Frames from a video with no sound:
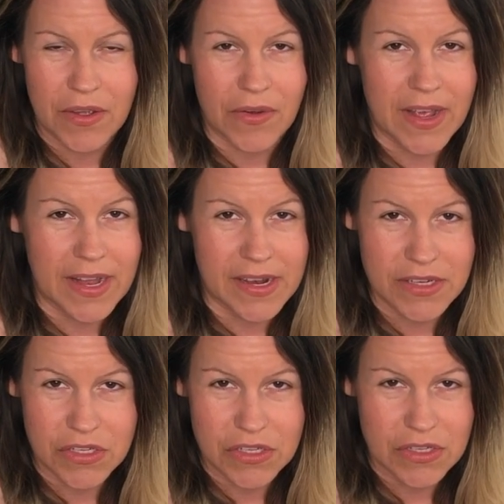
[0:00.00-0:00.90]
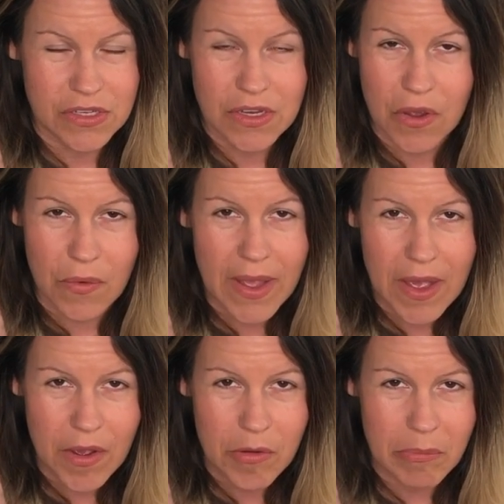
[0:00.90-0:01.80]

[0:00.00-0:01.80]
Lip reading: Go ahead and go out,